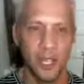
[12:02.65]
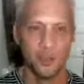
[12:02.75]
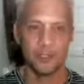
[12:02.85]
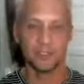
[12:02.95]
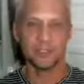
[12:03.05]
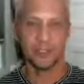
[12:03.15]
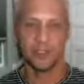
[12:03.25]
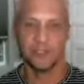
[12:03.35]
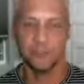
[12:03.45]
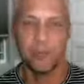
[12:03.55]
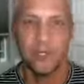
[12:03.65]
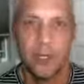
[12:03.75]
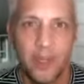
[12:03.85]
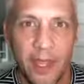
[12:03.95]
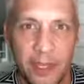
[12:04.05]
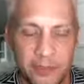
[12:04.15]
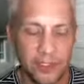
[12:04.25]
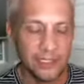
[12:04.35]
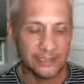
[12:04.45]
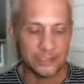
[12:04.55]
I'm here to tell you that
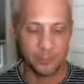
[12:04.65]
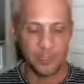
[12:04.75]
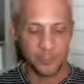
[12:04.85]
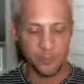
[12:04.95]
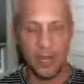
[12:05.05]
you